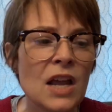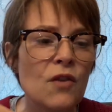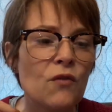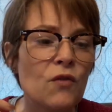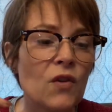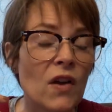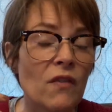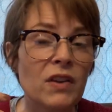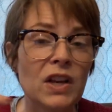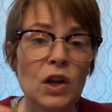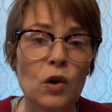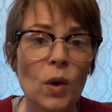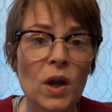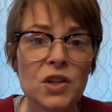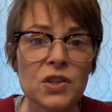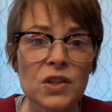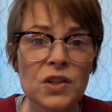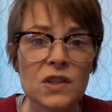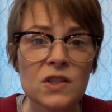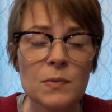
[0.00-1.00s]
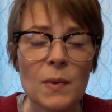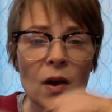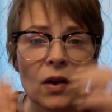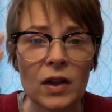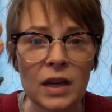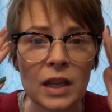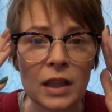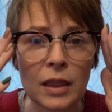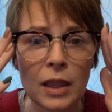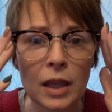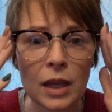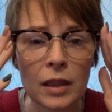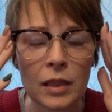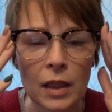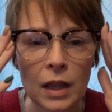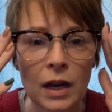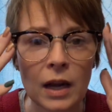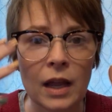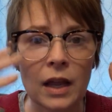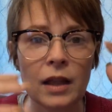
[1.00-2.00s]
If you have any questions about anything
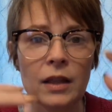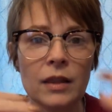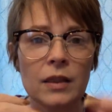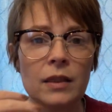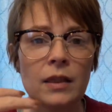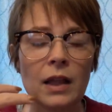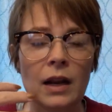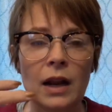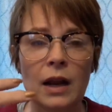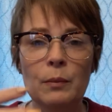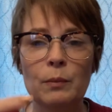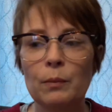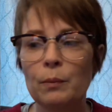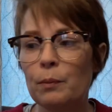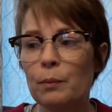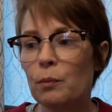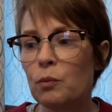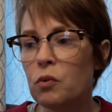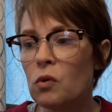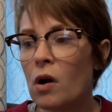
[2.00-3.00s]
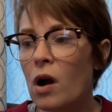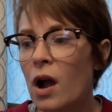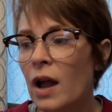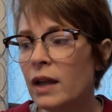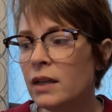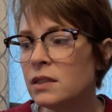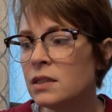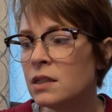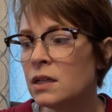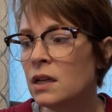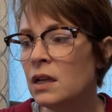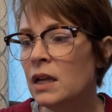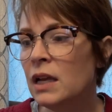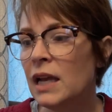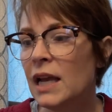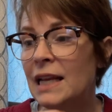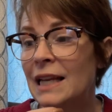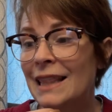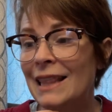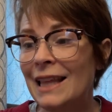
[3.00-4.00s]
that I, that I brought,
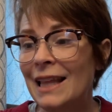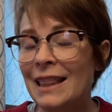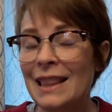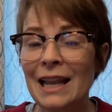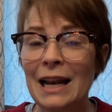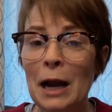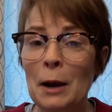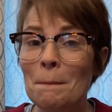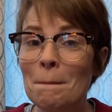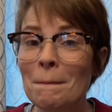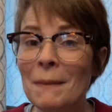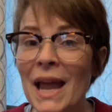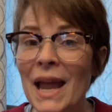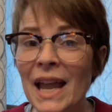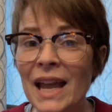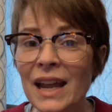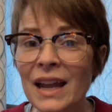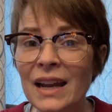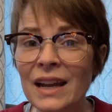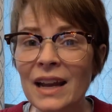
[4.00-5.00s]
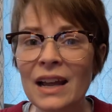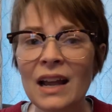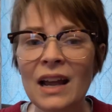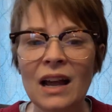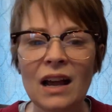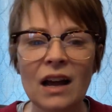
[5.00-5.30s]
anything that I made,